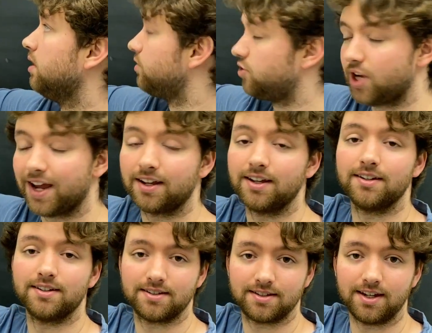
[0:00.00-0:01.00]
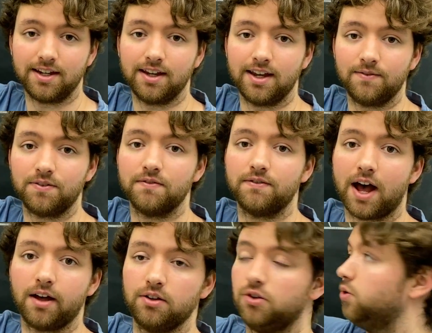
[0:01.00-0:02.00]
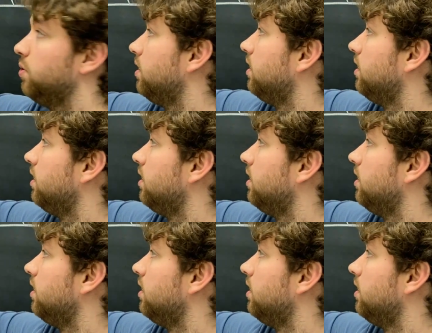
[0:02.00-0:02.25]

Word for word: checking to see if the value